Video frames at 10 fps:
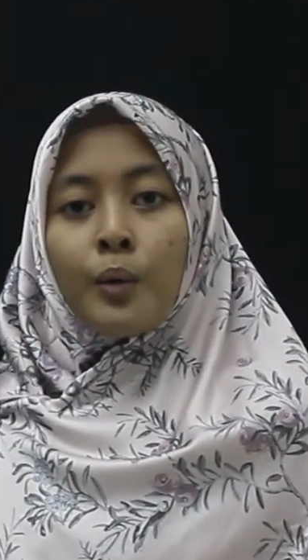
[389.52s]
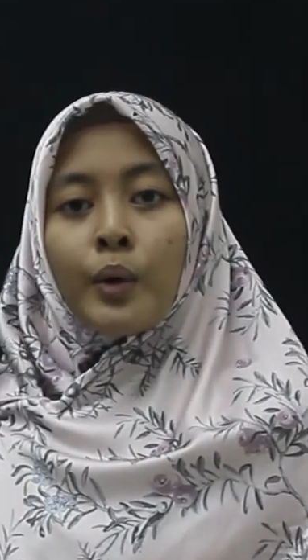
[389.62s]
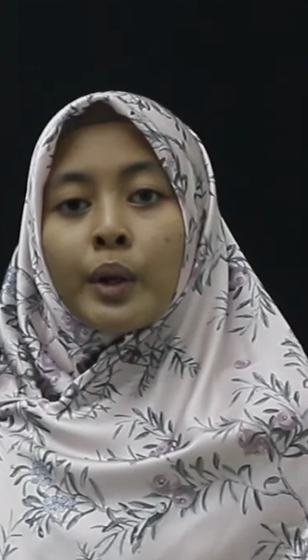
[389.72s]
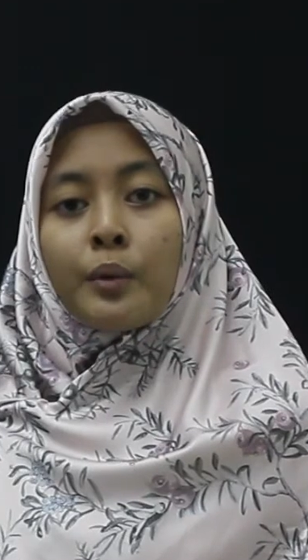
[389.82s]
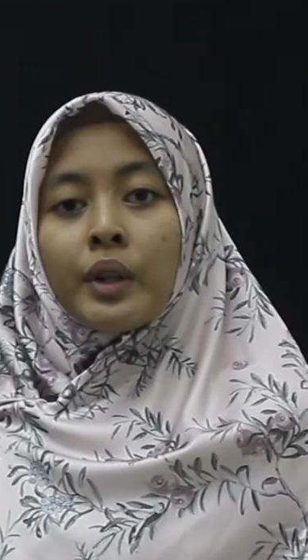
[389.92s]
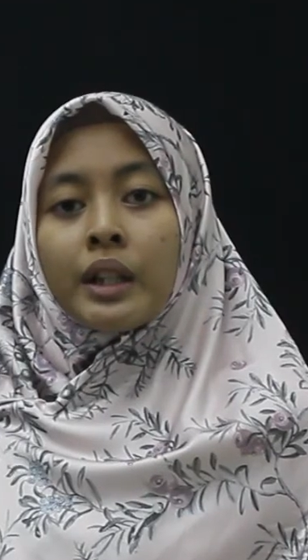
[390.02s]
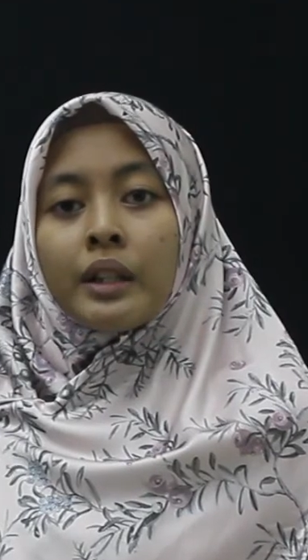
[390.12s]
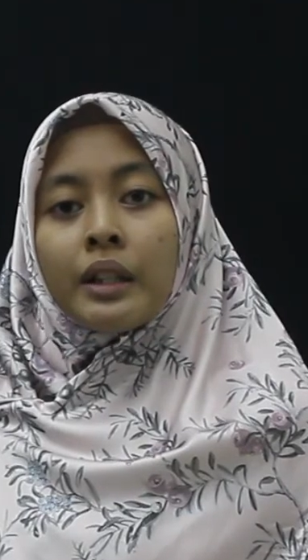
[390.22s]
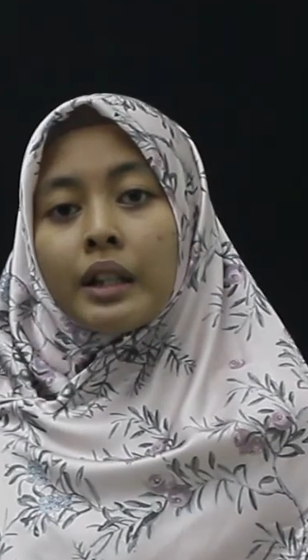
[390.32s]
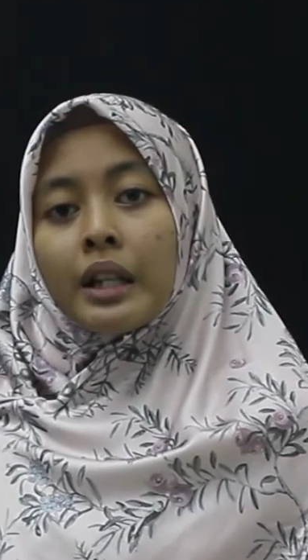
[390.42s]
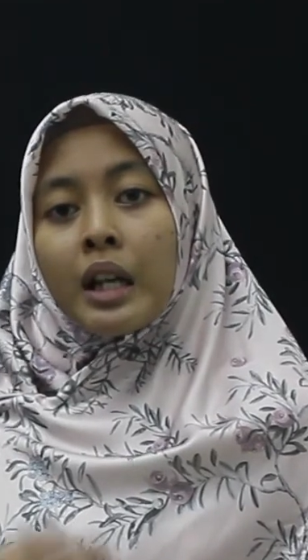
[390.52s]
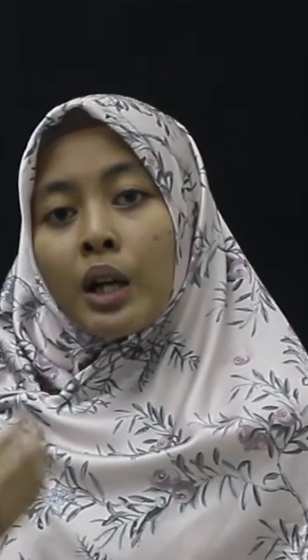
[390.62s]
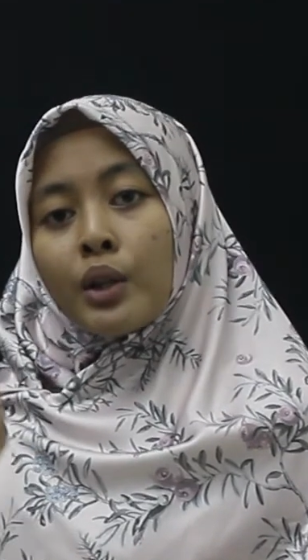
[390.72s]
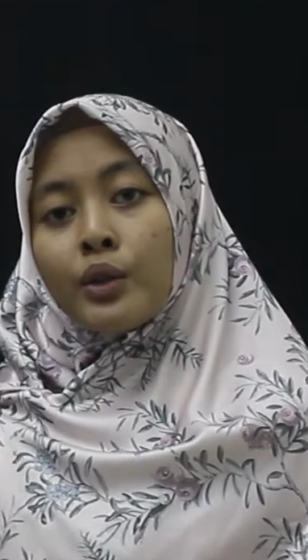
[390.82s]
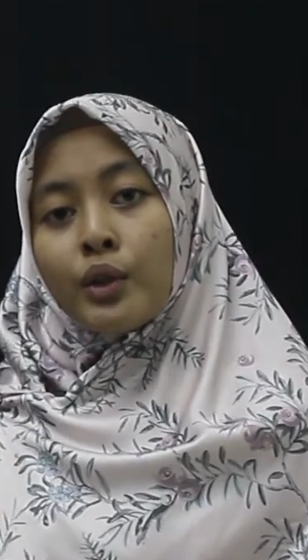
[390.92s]
When we
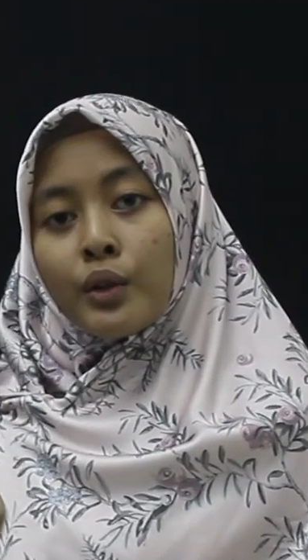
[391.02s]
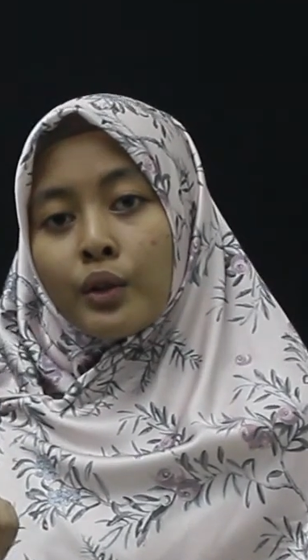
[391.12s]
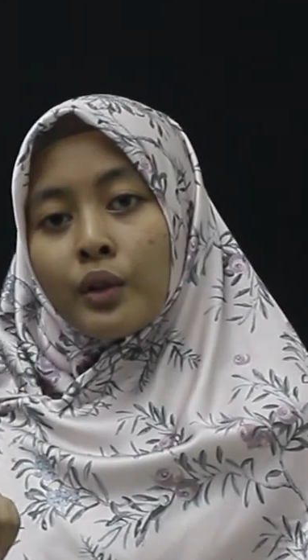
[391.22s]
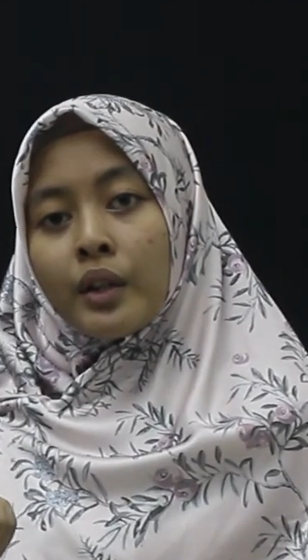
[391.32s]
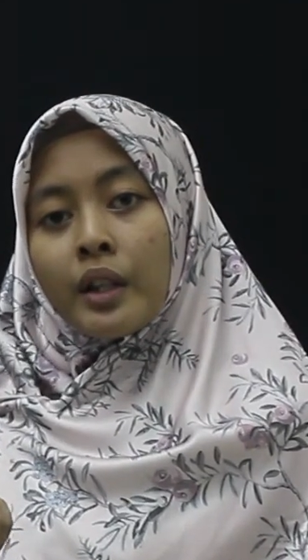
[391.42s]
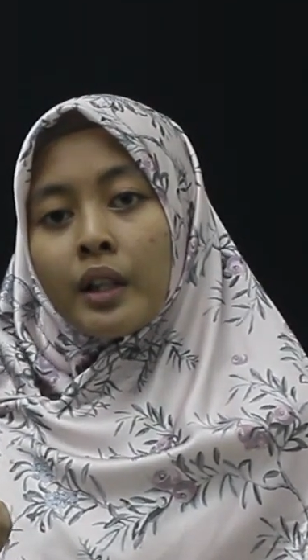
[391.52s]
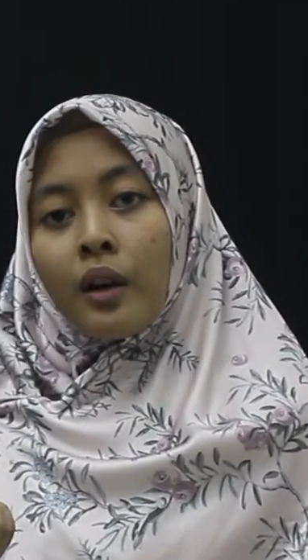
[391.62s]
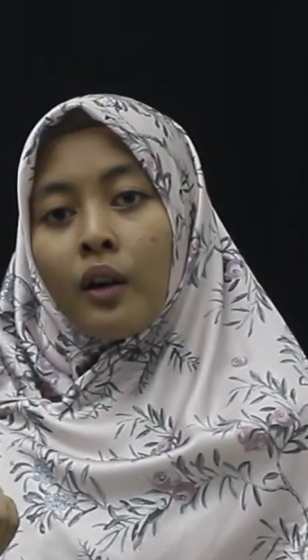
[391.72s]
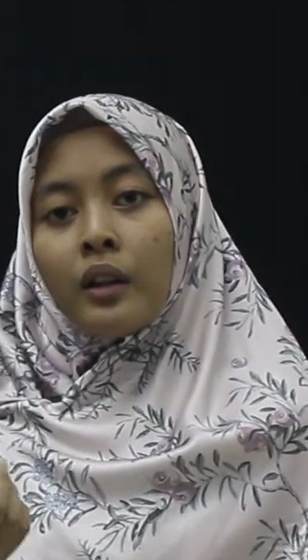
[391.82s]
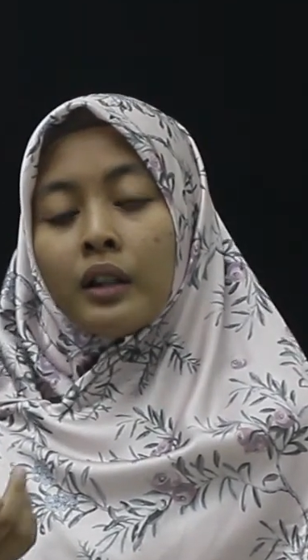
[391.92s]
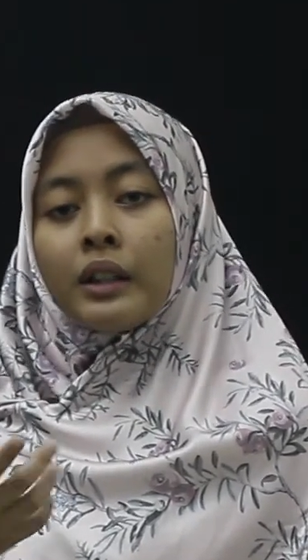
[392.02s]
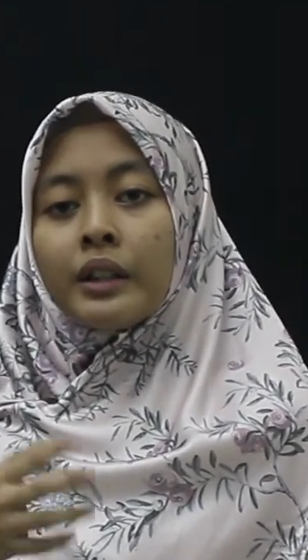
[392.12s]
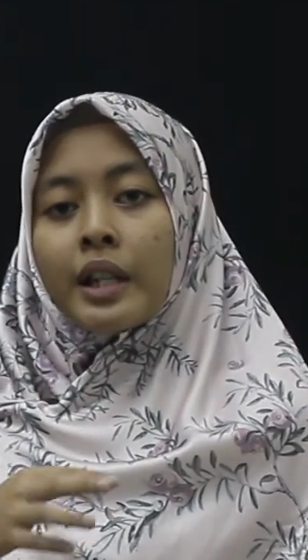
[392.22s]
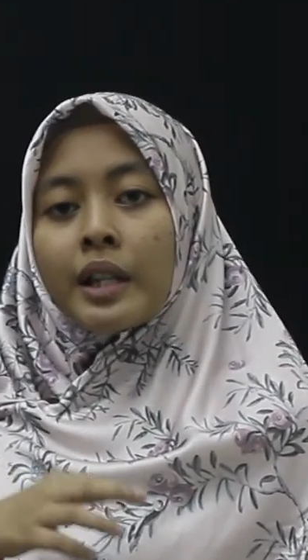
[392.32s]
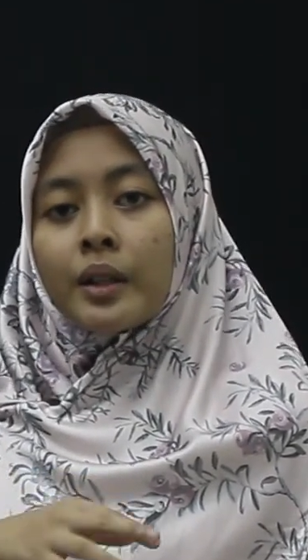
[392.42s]
do all
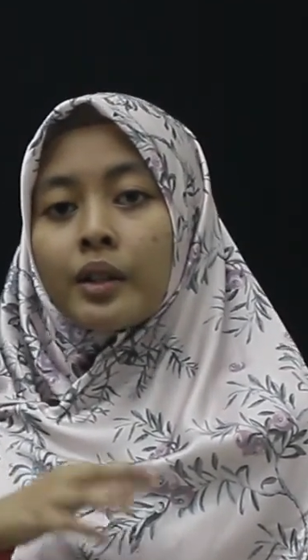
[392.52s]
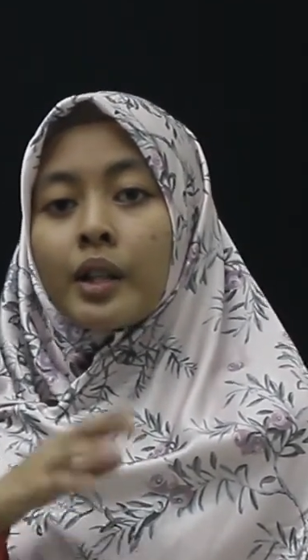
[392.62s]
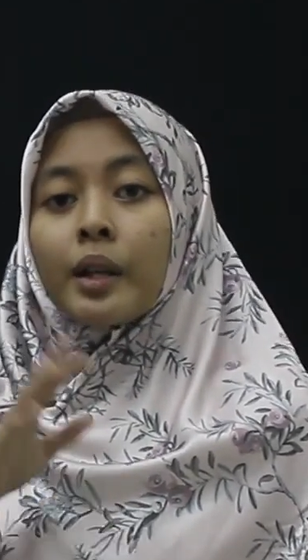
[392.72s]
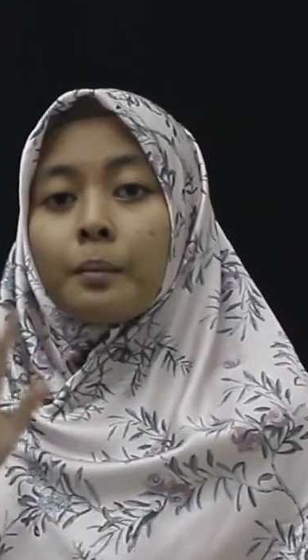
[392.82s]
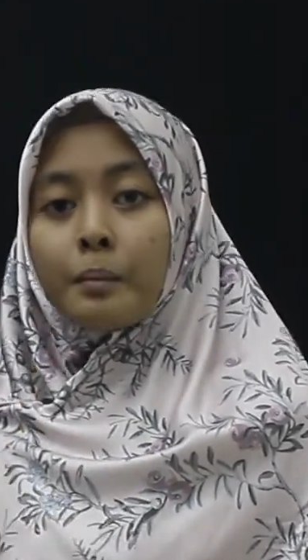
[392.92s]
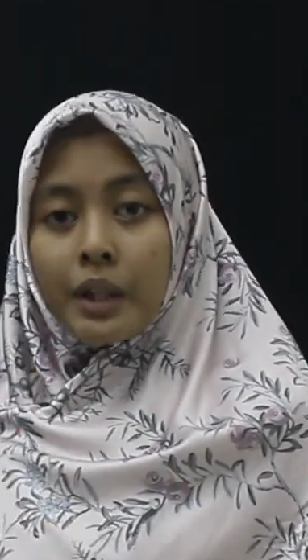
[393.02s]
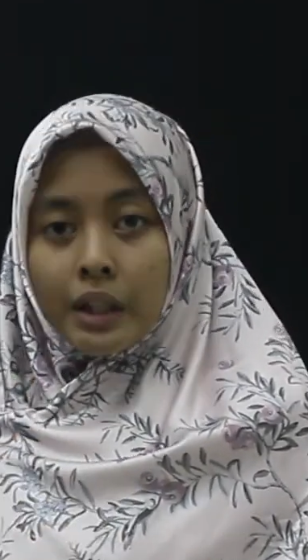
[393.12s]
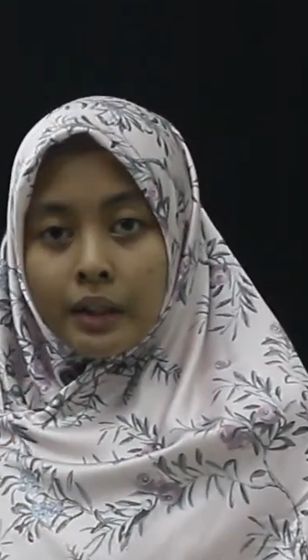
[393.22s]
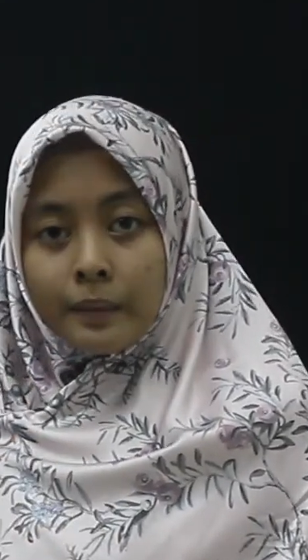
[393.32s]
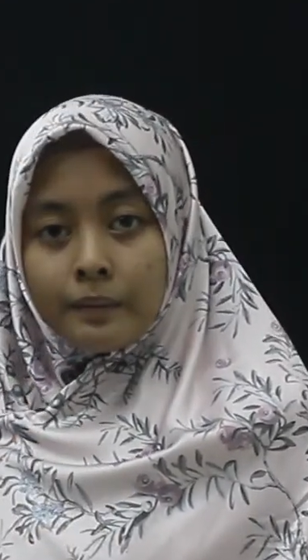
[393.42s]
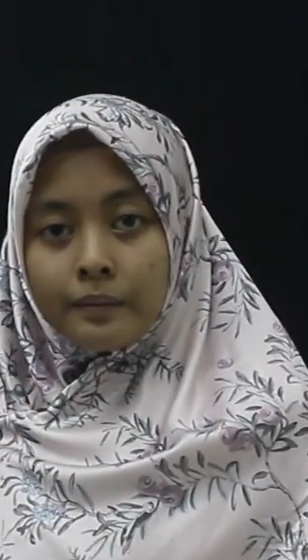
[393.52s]
this treatment,